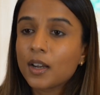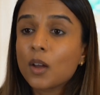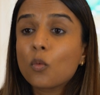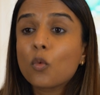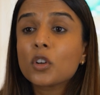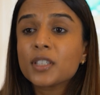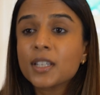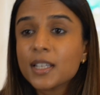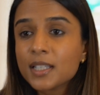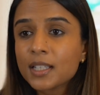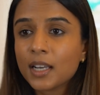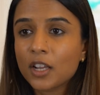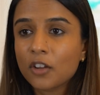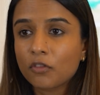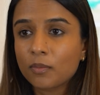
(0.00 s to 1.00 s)
Now, what is
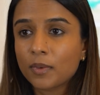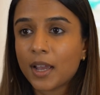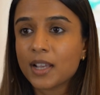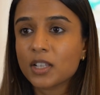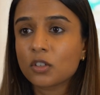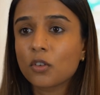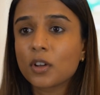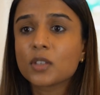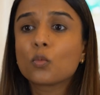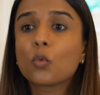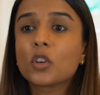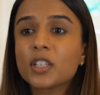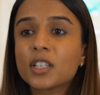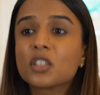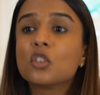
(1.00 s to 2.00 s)
clear from case law is
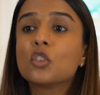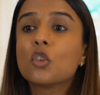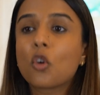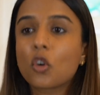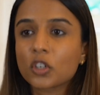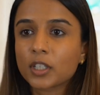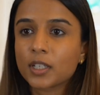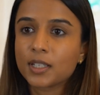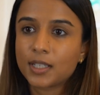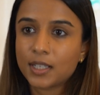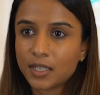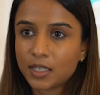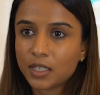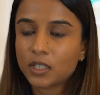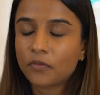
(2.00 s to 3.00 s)
what is not
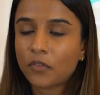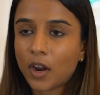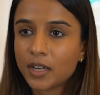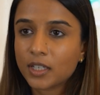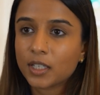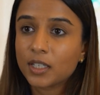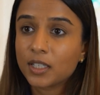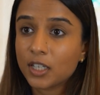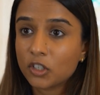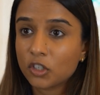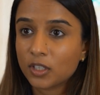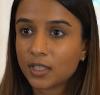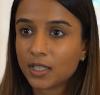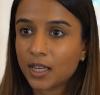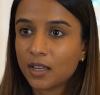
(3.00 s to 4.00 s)
considered a defined
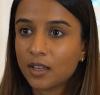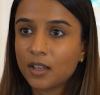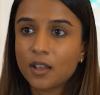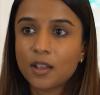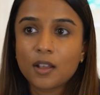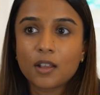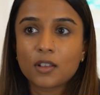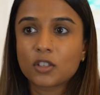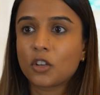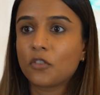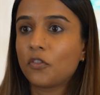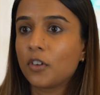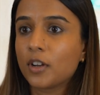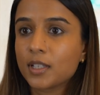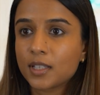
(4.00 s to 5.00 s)
contingency. So,
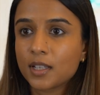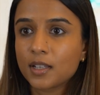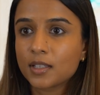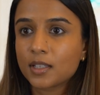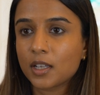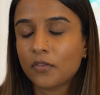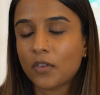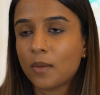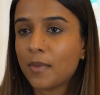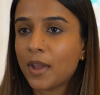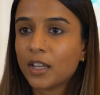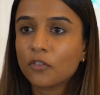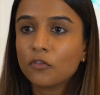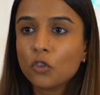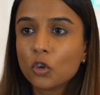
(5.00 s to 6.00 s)
for instance, if I
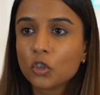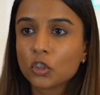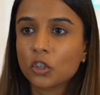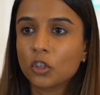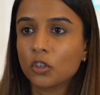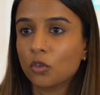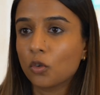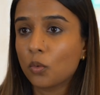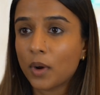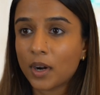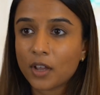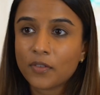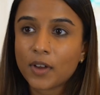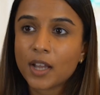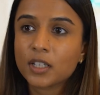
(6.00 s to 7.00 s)
make a fortune or when
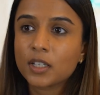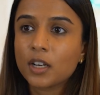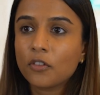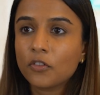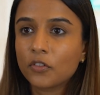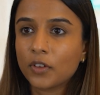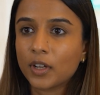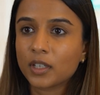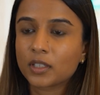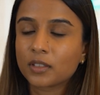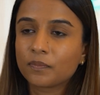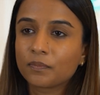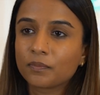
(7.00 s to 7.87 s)
I've had enough of it.